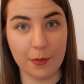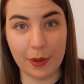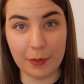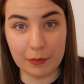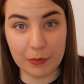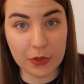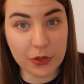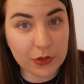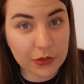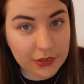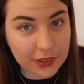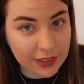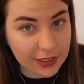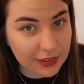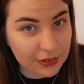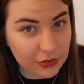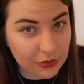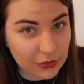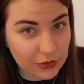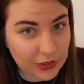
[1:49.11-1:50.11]
my
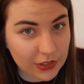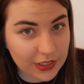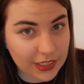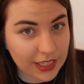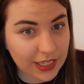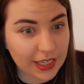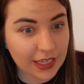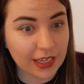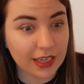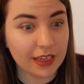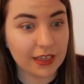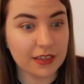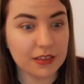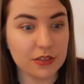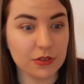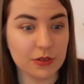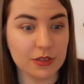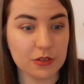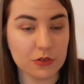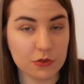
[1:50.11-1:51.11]
music is all on here,
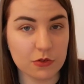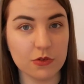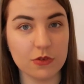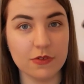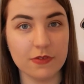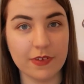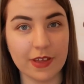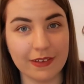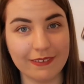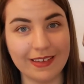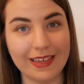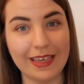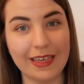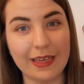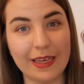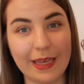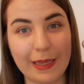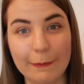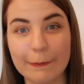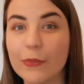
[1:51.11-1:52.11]
so it's all very
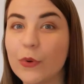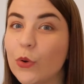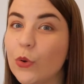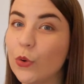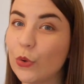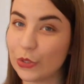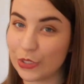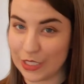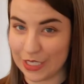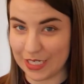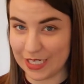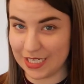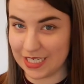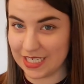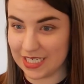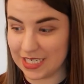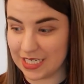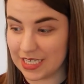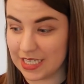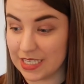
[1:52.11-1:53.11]

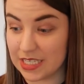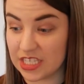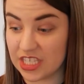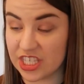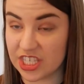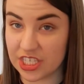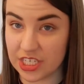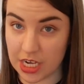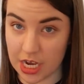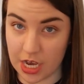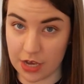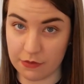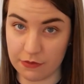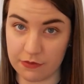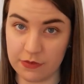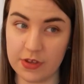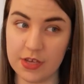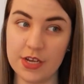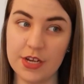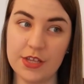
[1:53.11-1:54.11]
important stuff
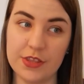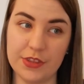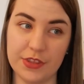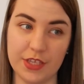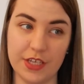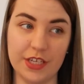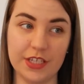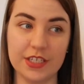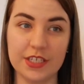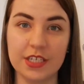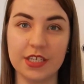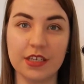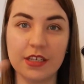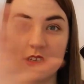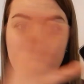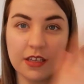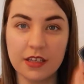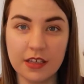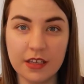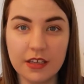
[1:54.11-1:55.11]
that
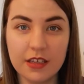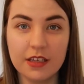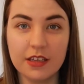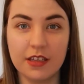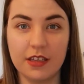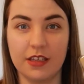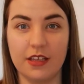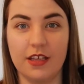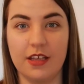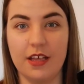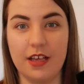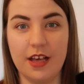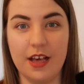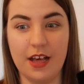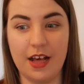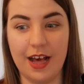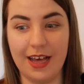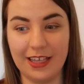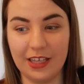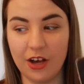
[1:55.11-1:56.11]

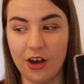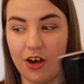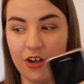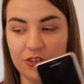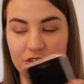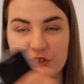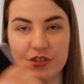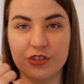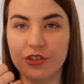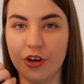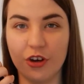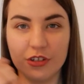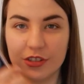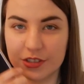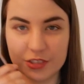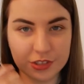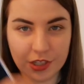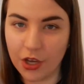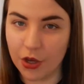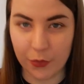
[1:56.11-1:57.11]
I can't
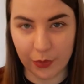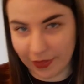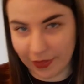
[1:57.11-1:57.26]
not go